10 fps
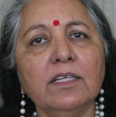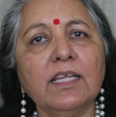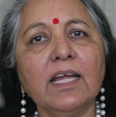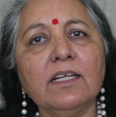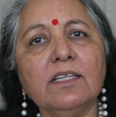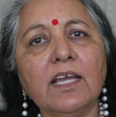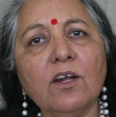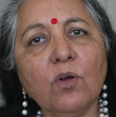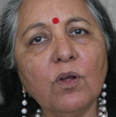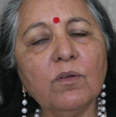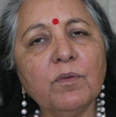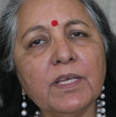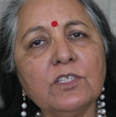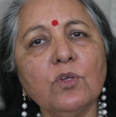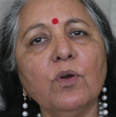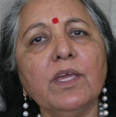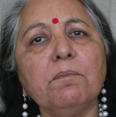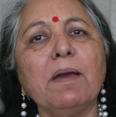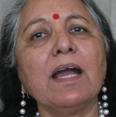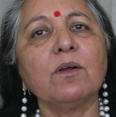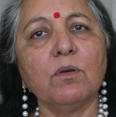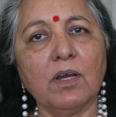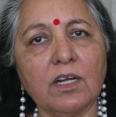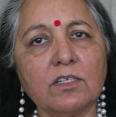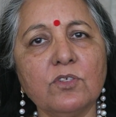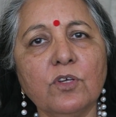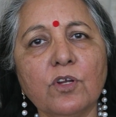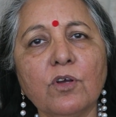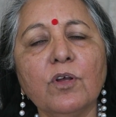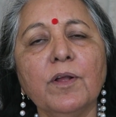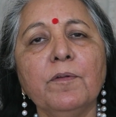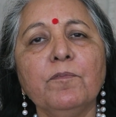that they're always going backwards, you know.